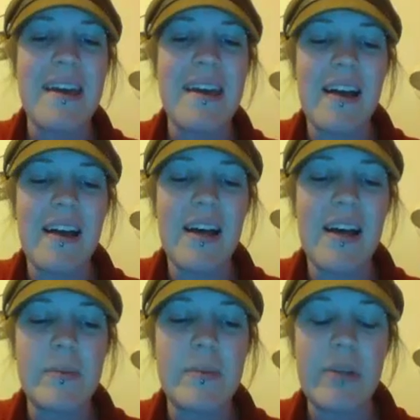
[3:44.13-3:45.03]

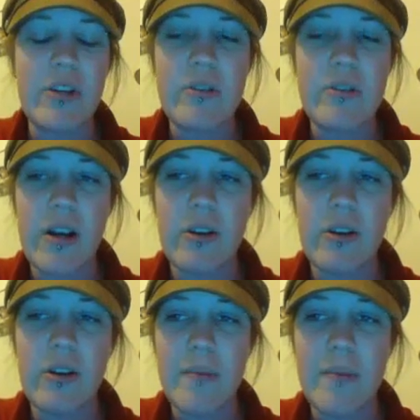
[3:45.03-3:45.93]
um, similar to our
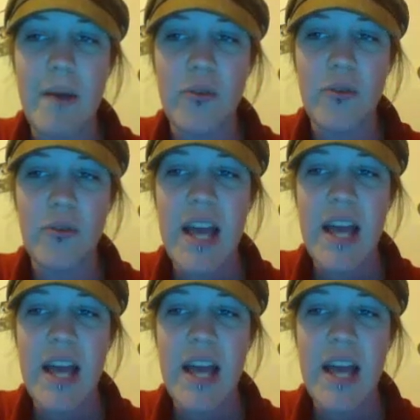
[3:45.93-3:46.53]
girl from Emerald.